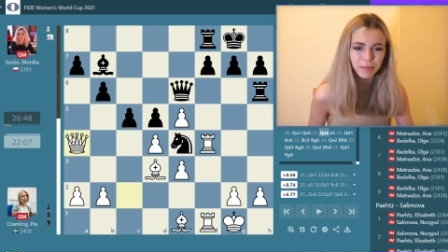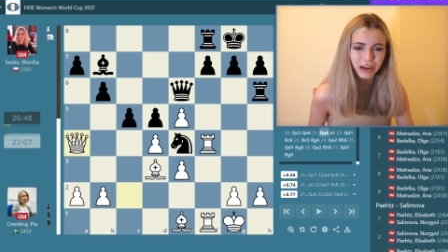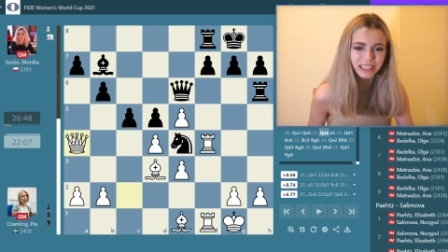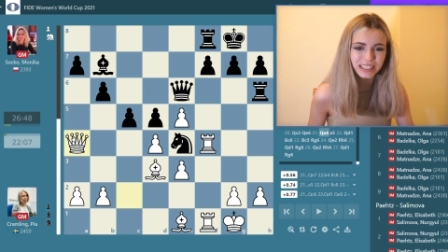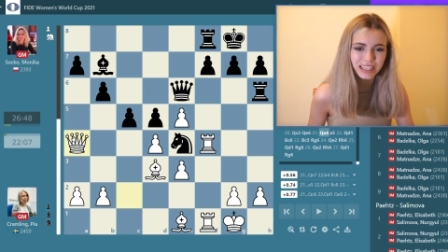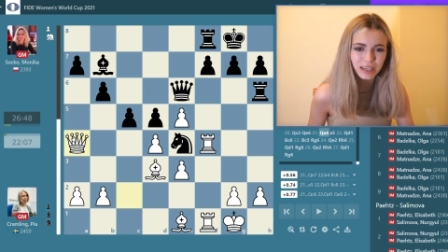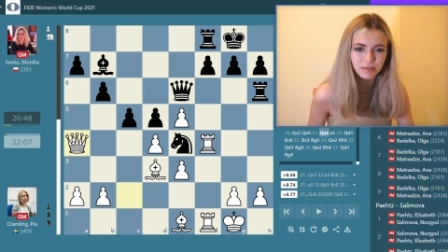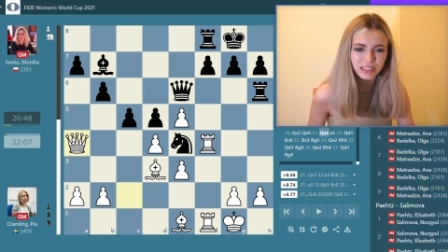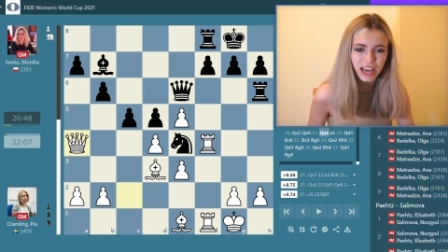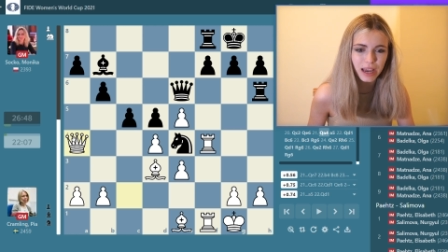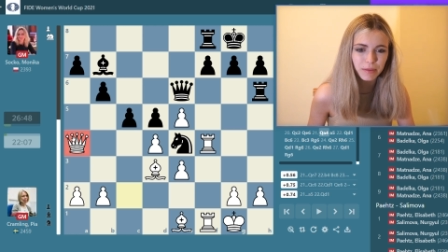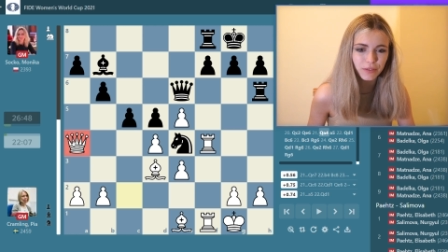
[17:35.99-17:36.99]
but at the same
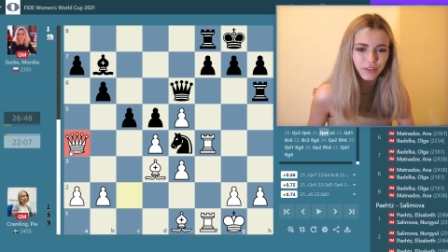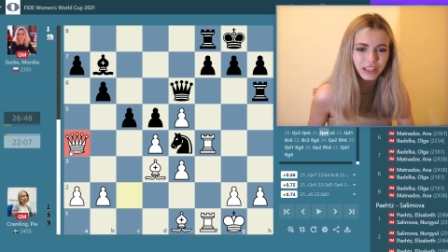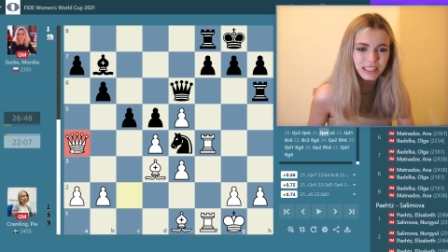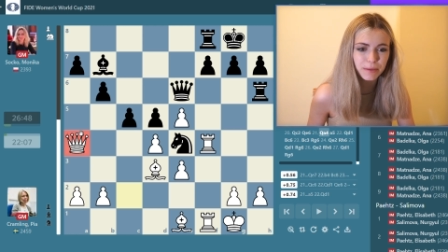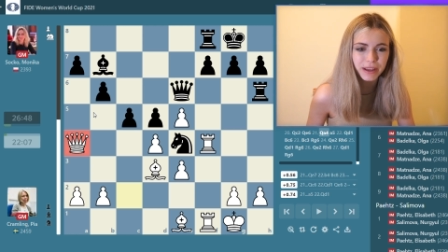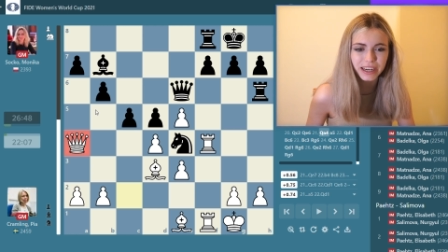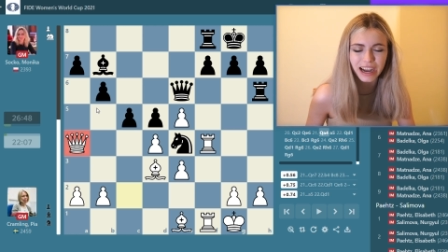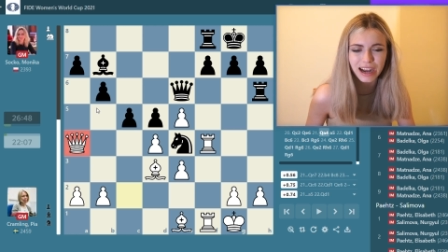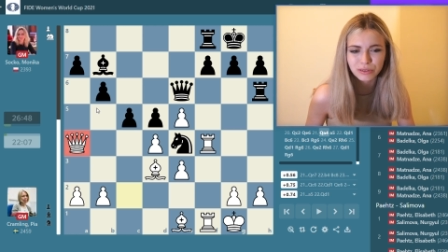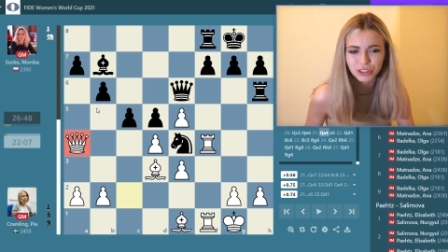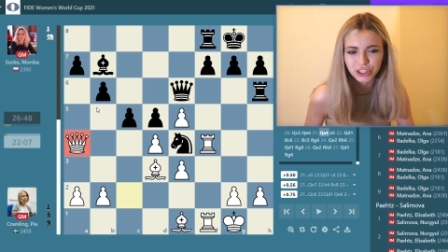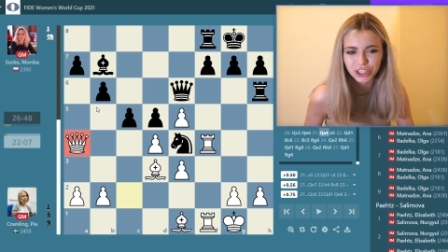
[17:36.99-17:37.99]
time, it feels a bit
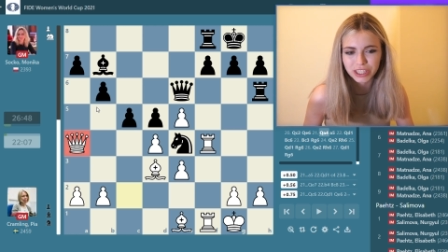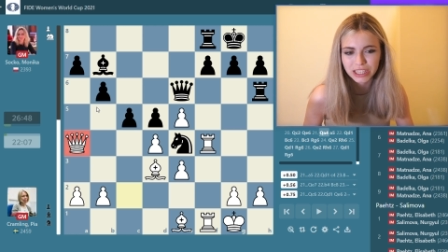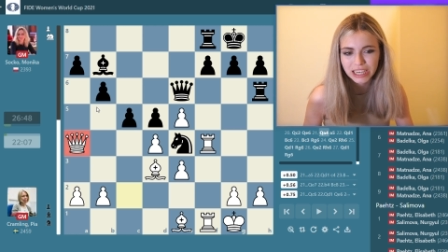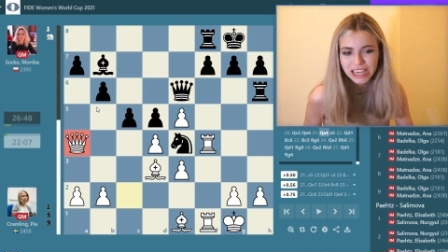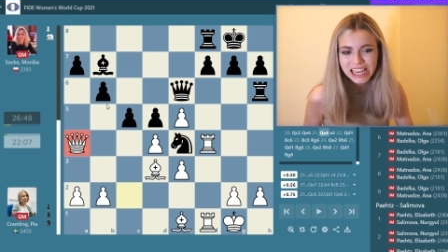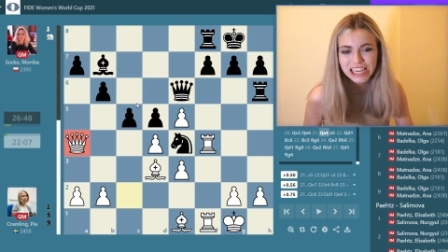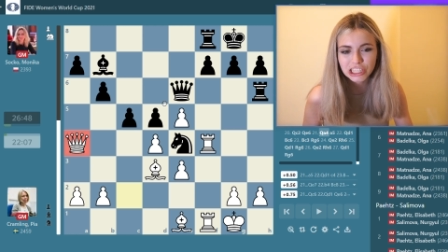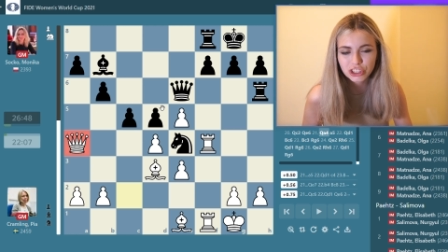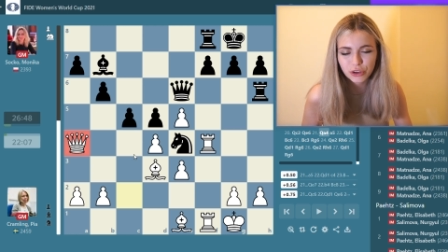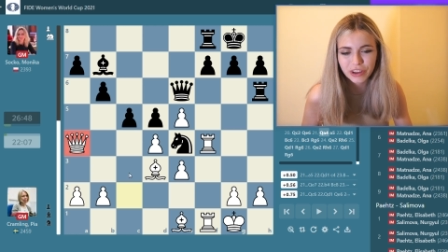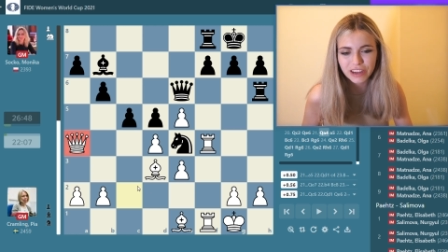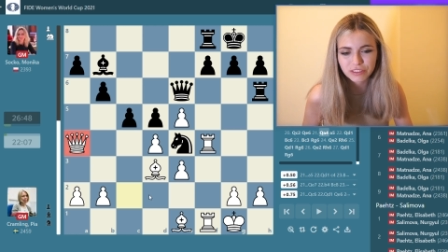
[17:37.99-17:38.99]

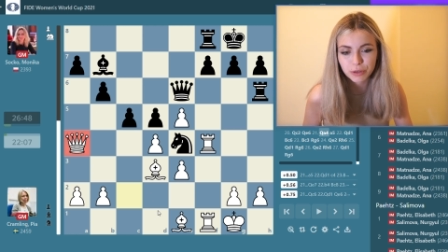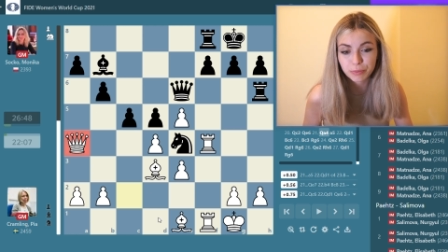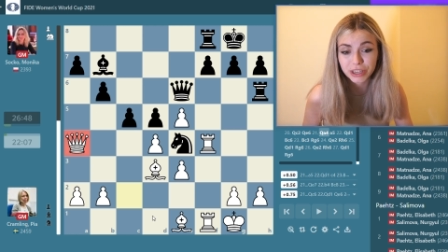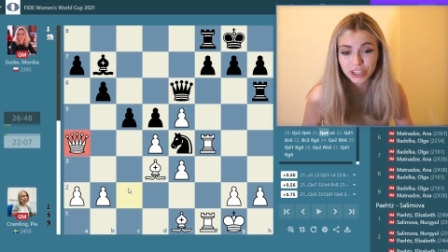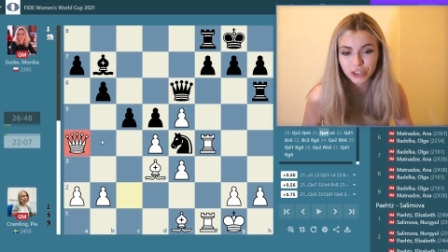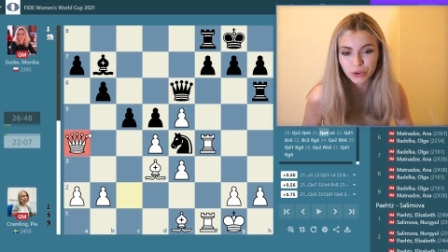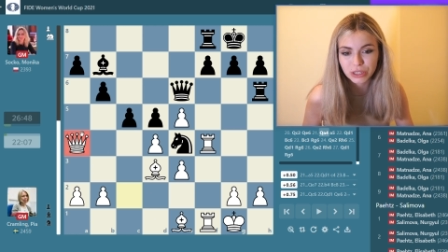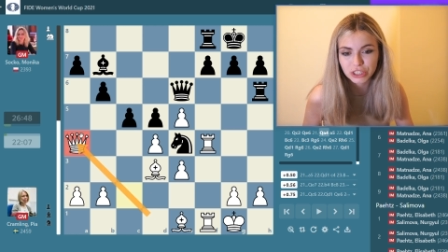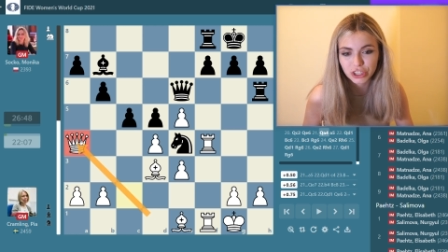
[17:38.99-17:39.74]
counterintuitive to bring your queen